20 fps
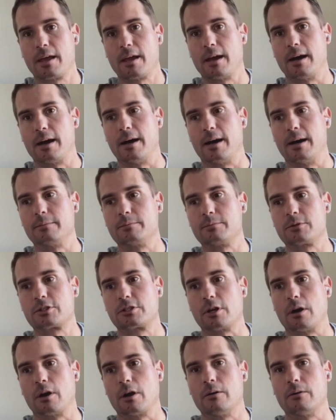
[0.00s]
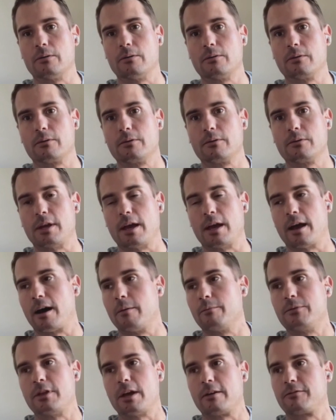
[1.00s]
Yeah. So yeah,
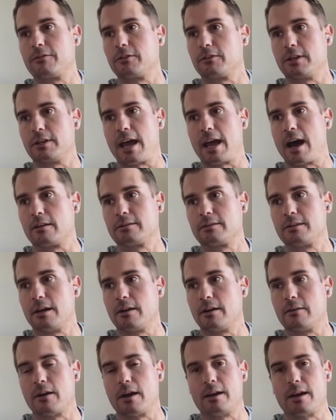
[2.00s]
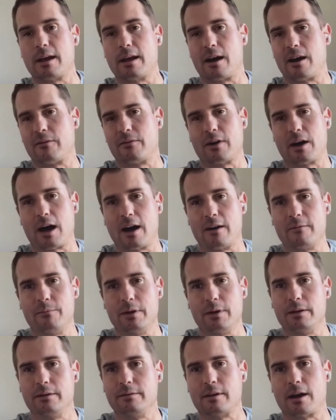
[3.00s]
I'm definitely out there right now. I've
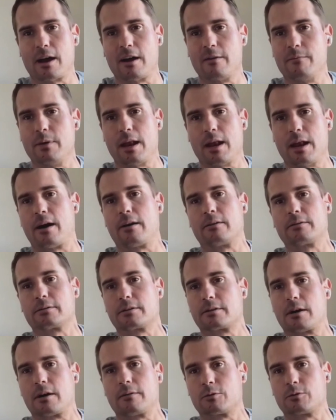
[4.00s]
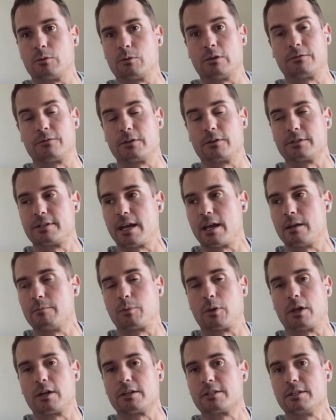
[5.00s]
been out and comfortable for 10
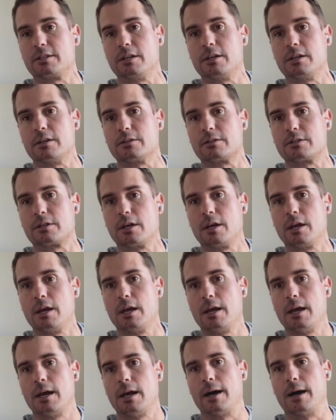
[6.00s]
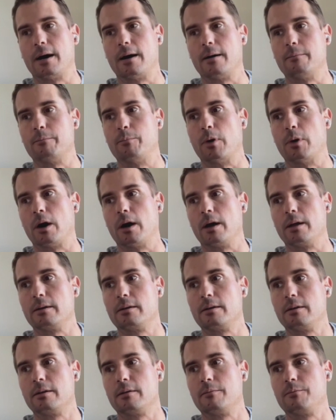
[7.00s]
plus years. But
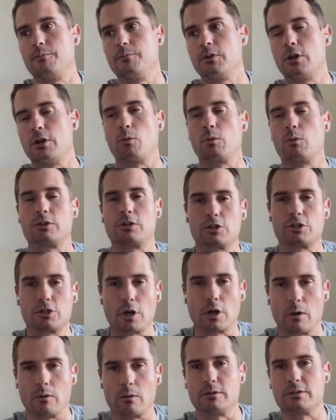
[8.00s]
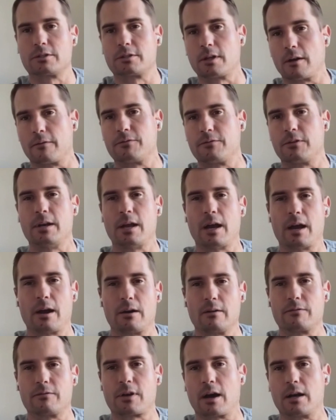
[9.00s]
you know, with the show and stuff, the
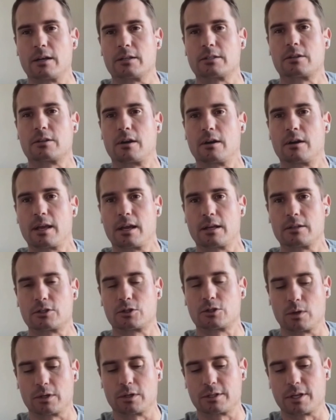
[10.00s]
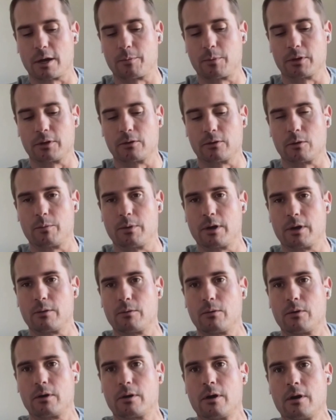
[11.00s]
narrative kind of started getting switched up a little bit
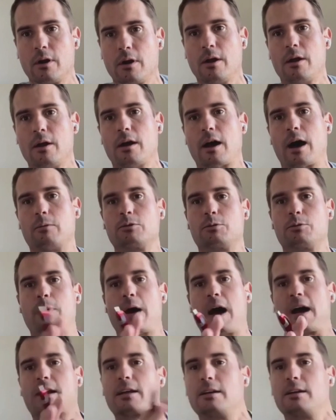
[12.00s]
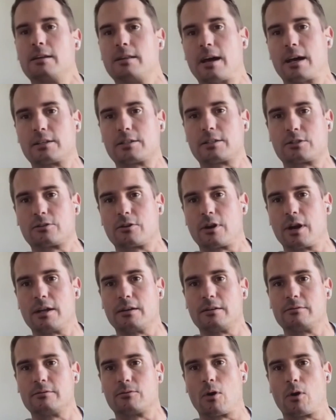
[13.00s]
where I was back into that
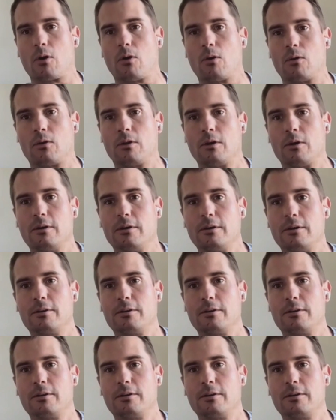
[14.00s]
straight role,